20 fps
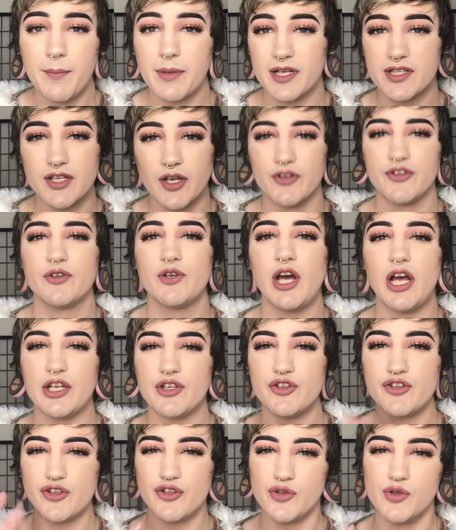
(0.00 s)
but it's also
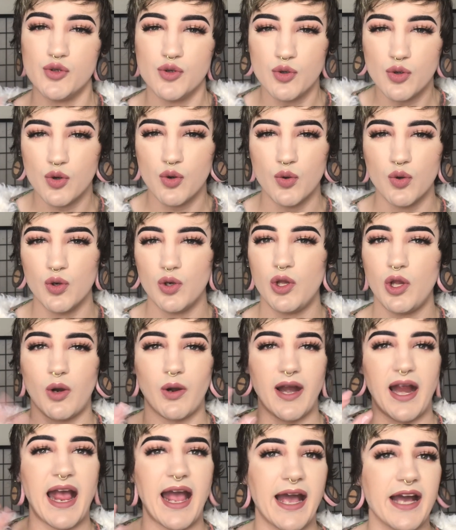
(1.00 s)
not too cool
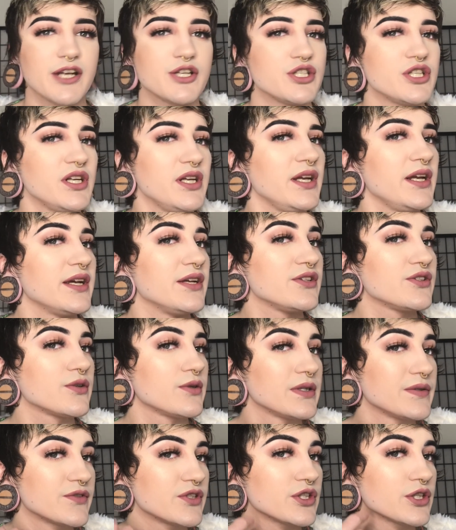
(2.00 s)
or ashy. It
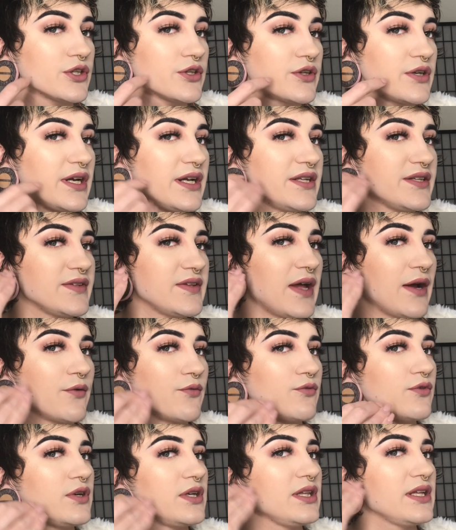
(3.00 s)
sort of just creates that
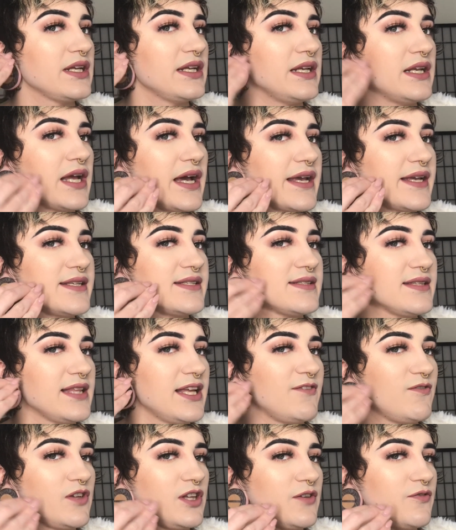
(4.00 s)
really nice
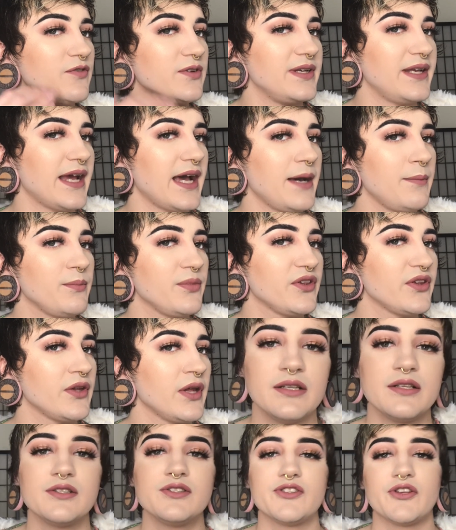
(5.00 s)
level of depth.
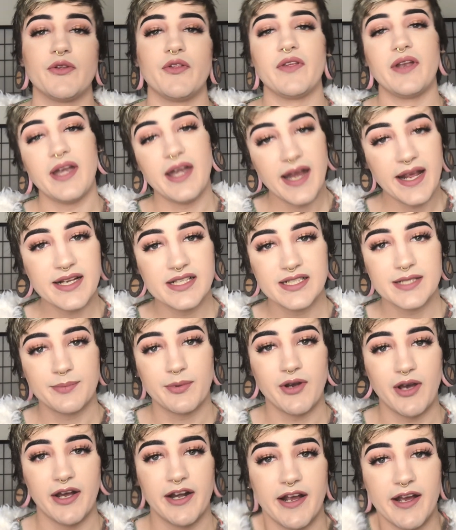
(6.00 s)
So the next
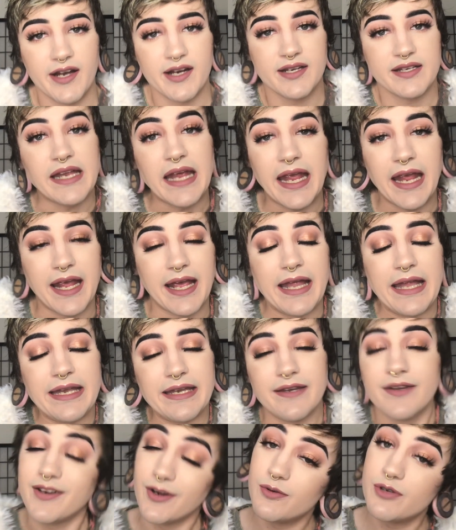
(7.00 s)
product,
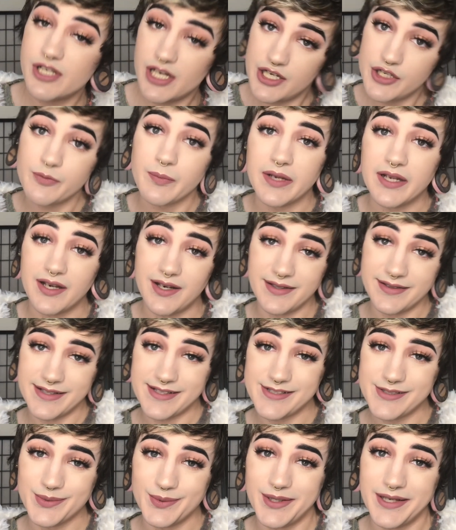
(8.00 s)
and don't judge me on
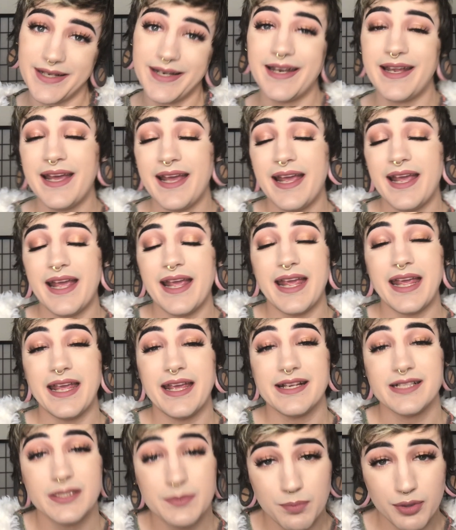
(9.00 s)
this one,
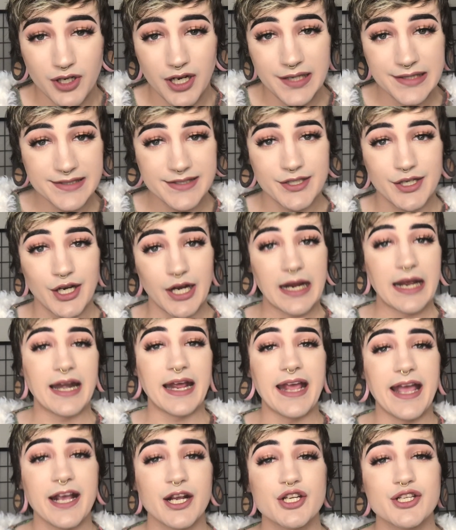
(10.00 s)
is bronzer, and I
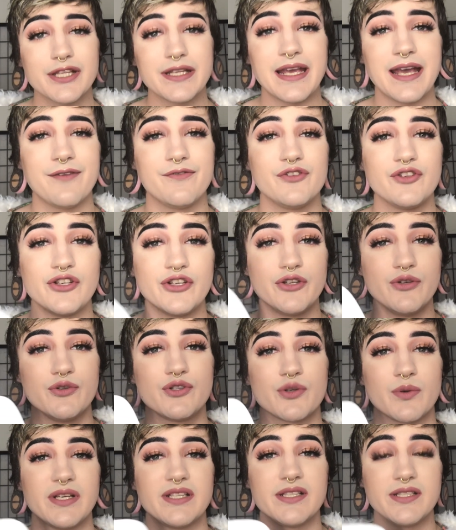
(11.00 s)
actually have 2
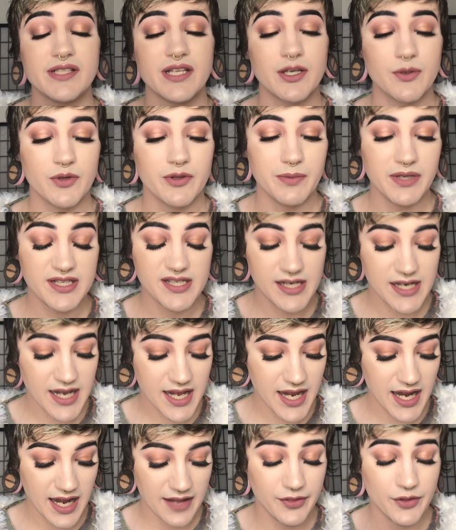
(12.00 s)
choices here with me
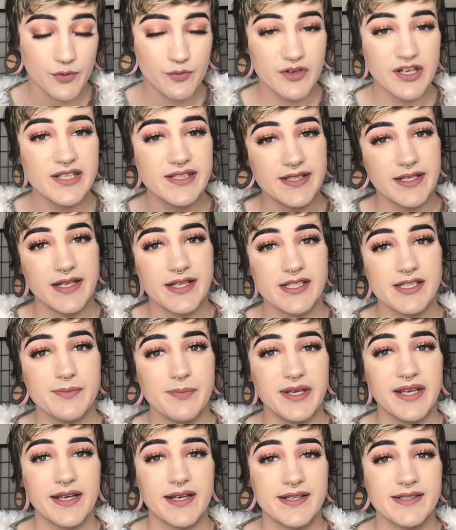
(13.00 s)
today, and the reason is
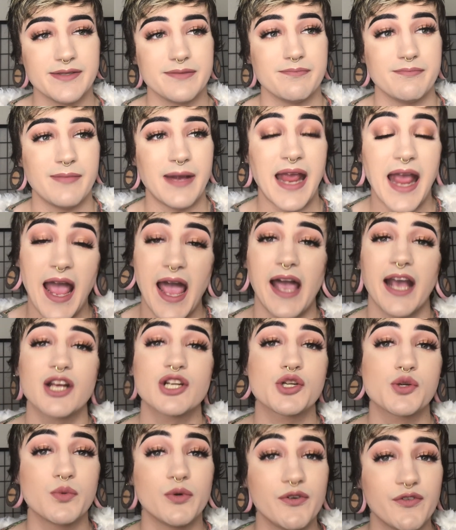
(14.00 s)
because my
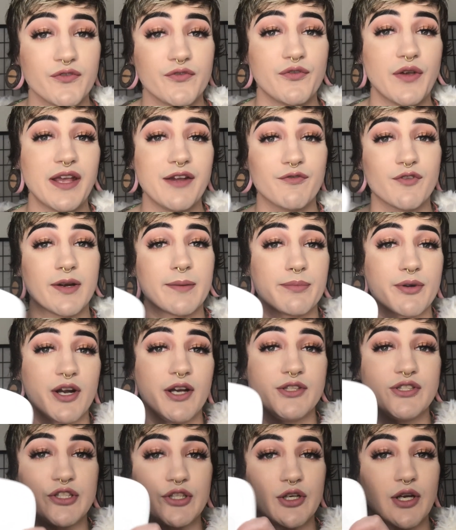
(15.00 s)
actual favorite
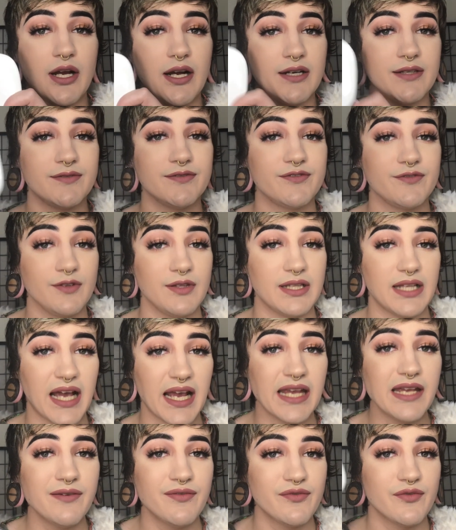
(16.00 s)
bronzer of
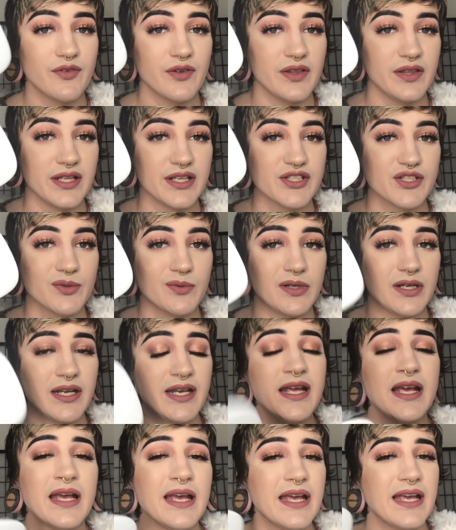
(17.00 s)
life, this
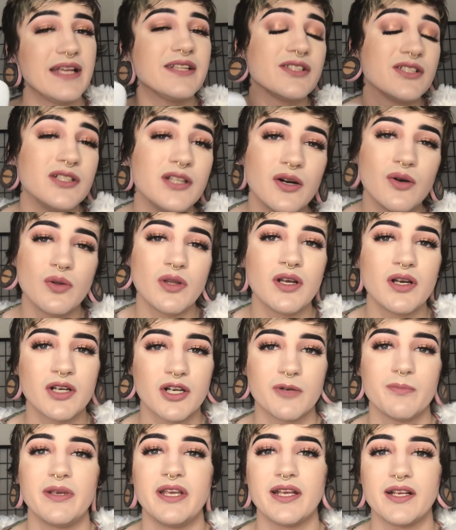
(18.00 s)
one, is no
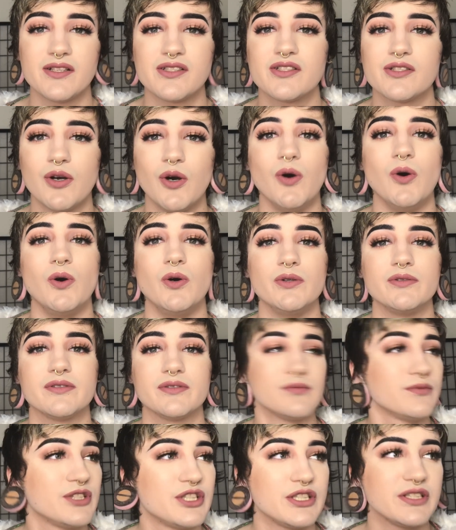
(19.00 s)
longer being sold,
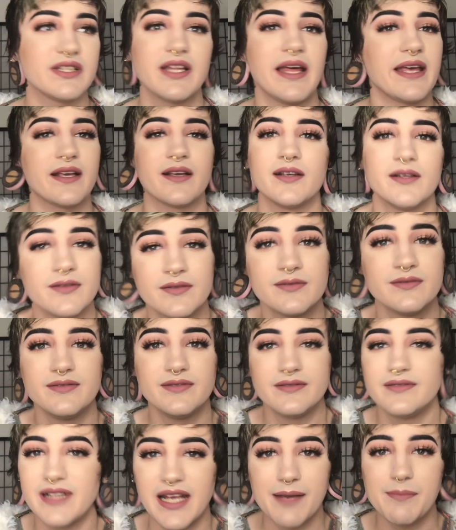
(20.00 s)
which is like,
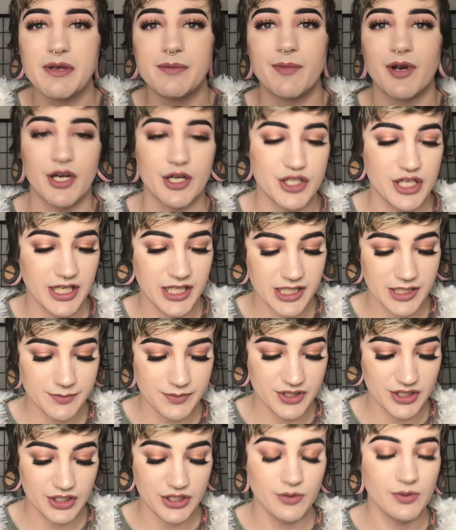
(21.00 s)
damn it, Marc
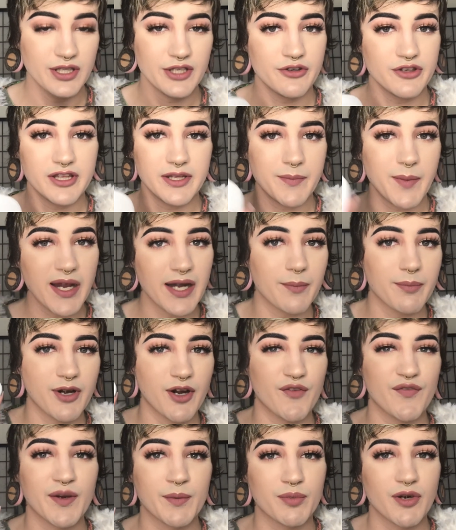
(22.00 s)
Jacobs, you literally made a
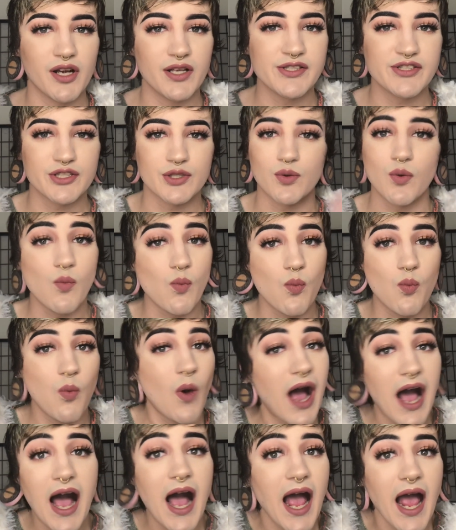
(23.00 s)
perfect bronzer.
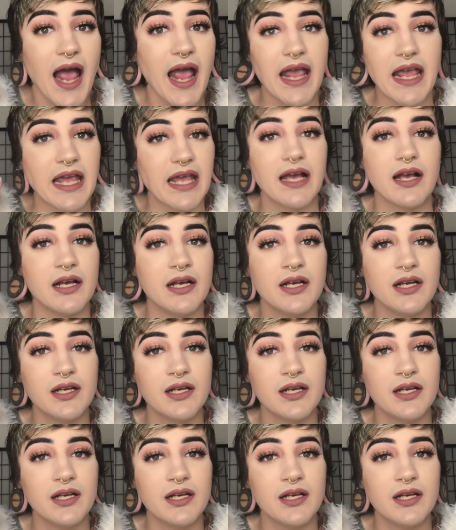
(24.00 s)
Why